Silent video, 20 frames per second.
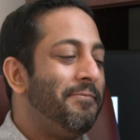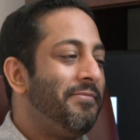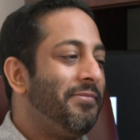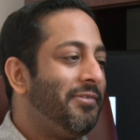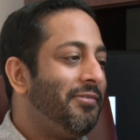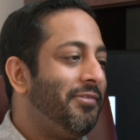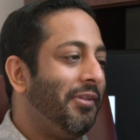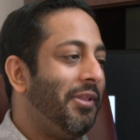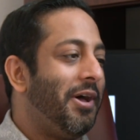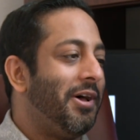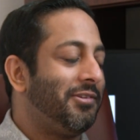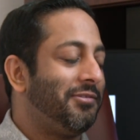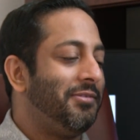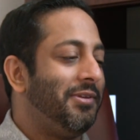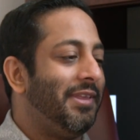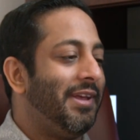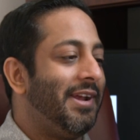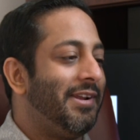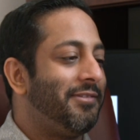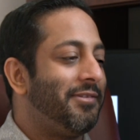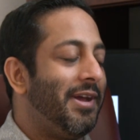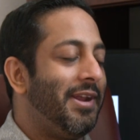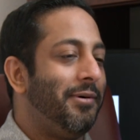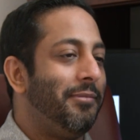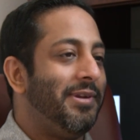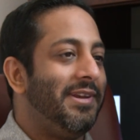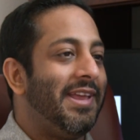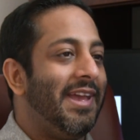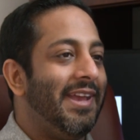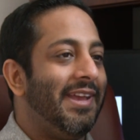philosophy that I try to
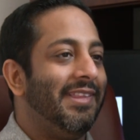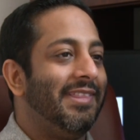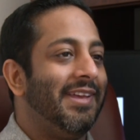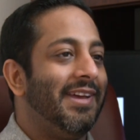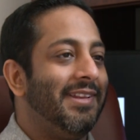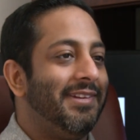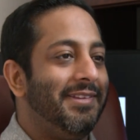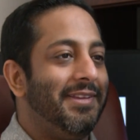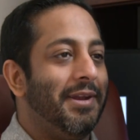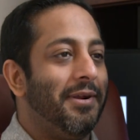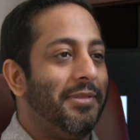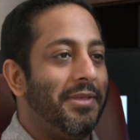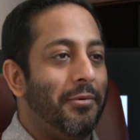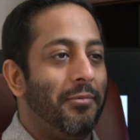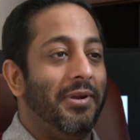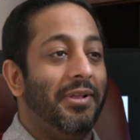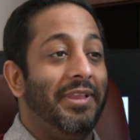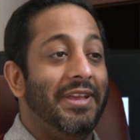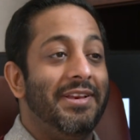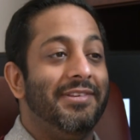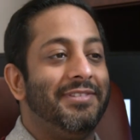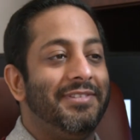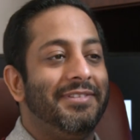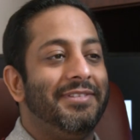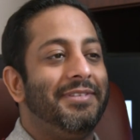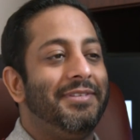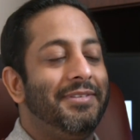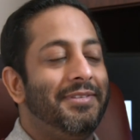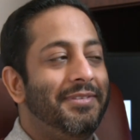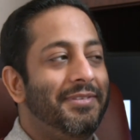retain, that there really is
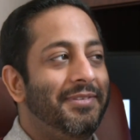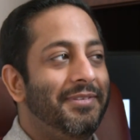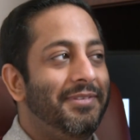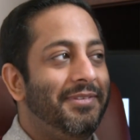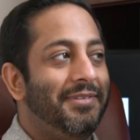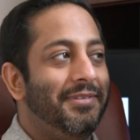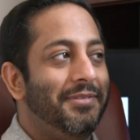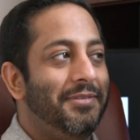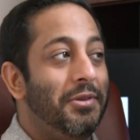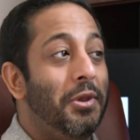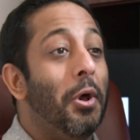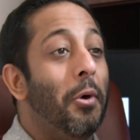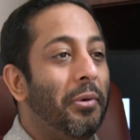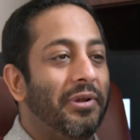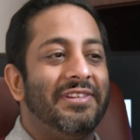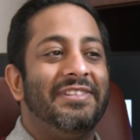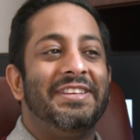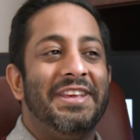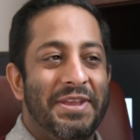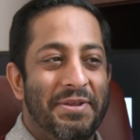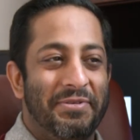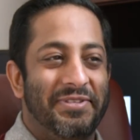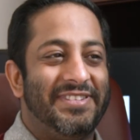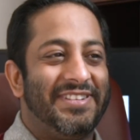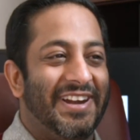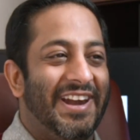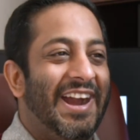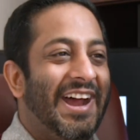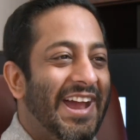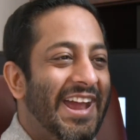no
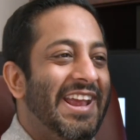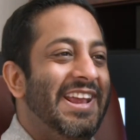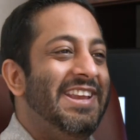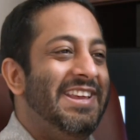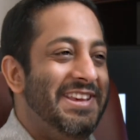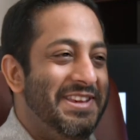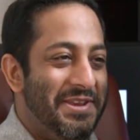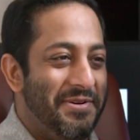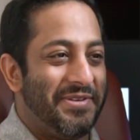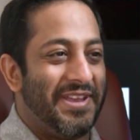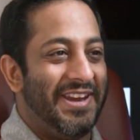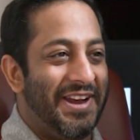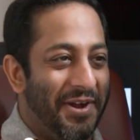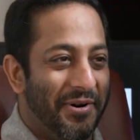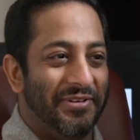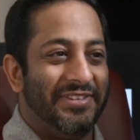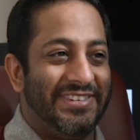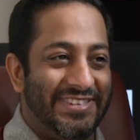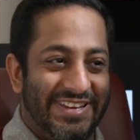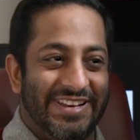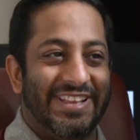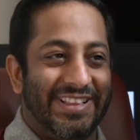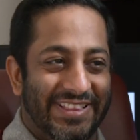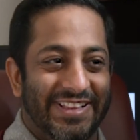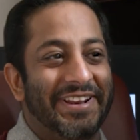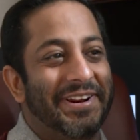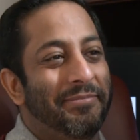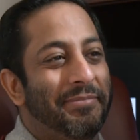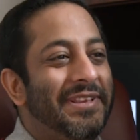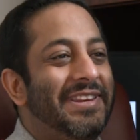excuse, right? You can always dig a
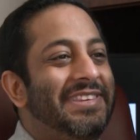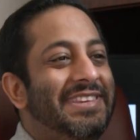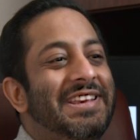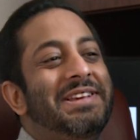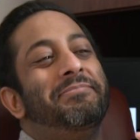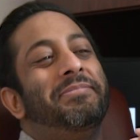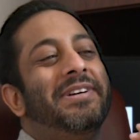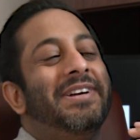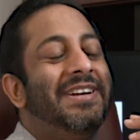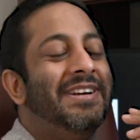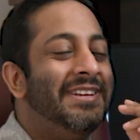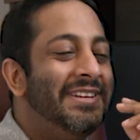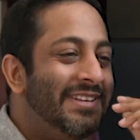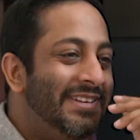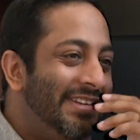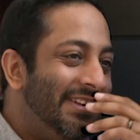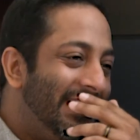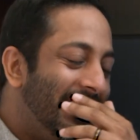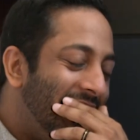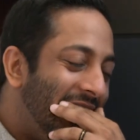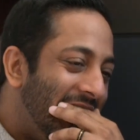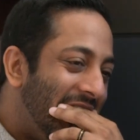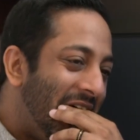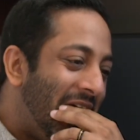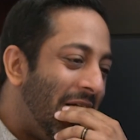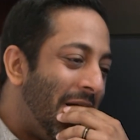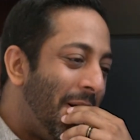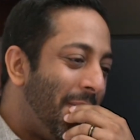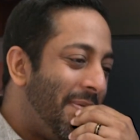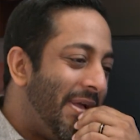little bit deeper,
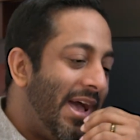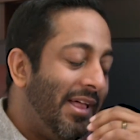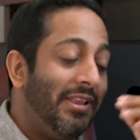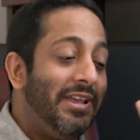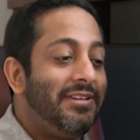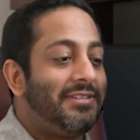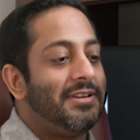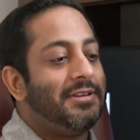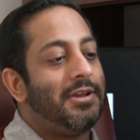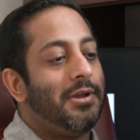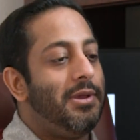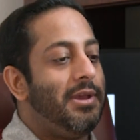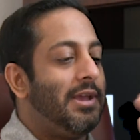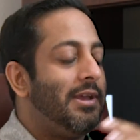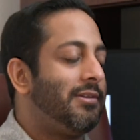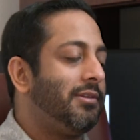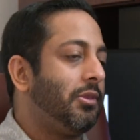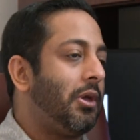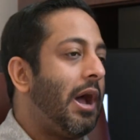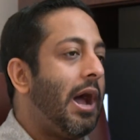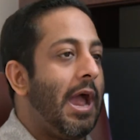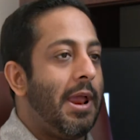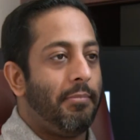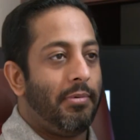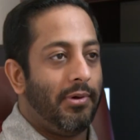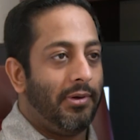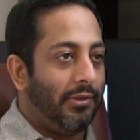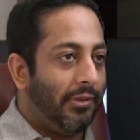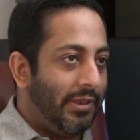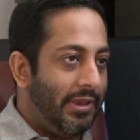at least until you get to the
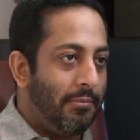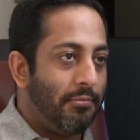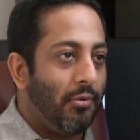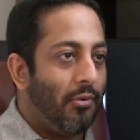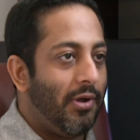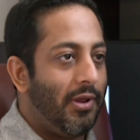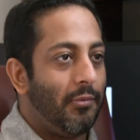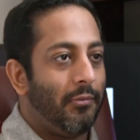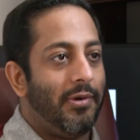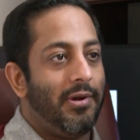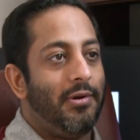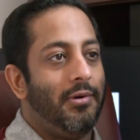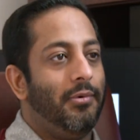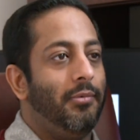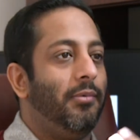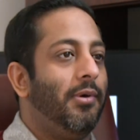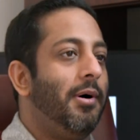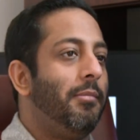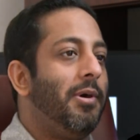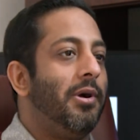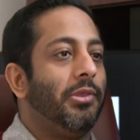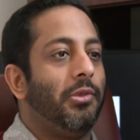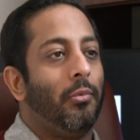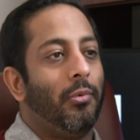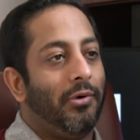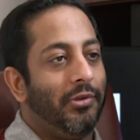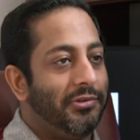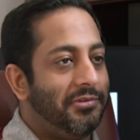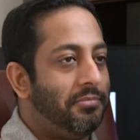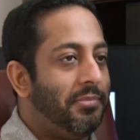hyper elite point where you're among the
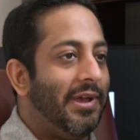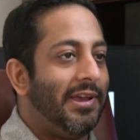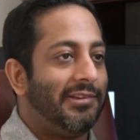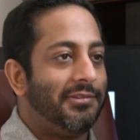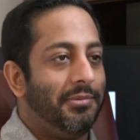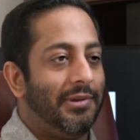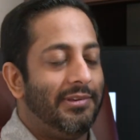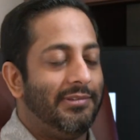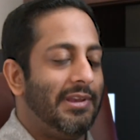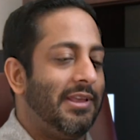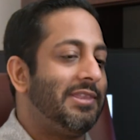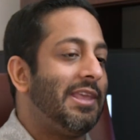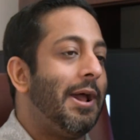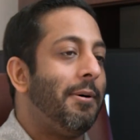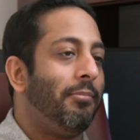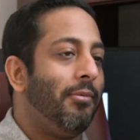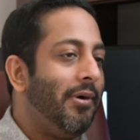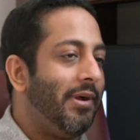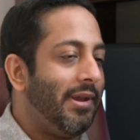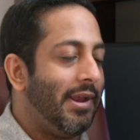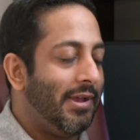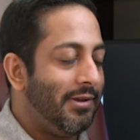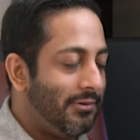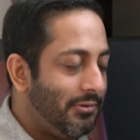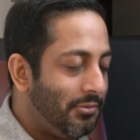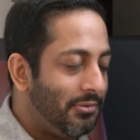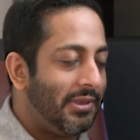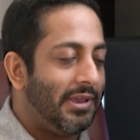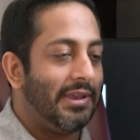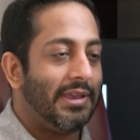world's best, because at that point I
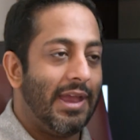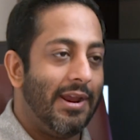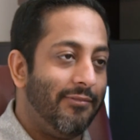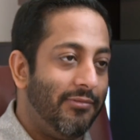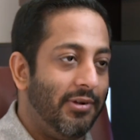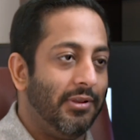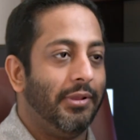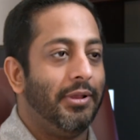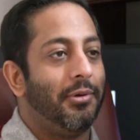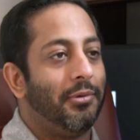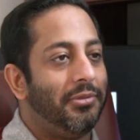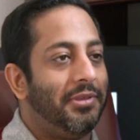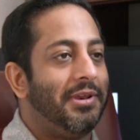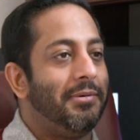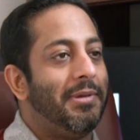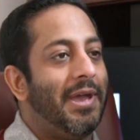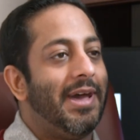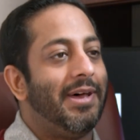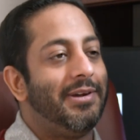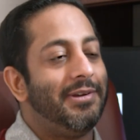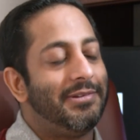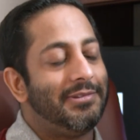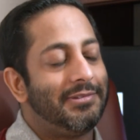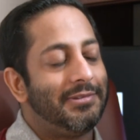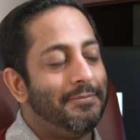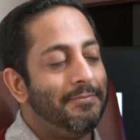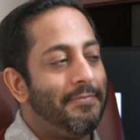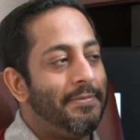do think every little thing matters.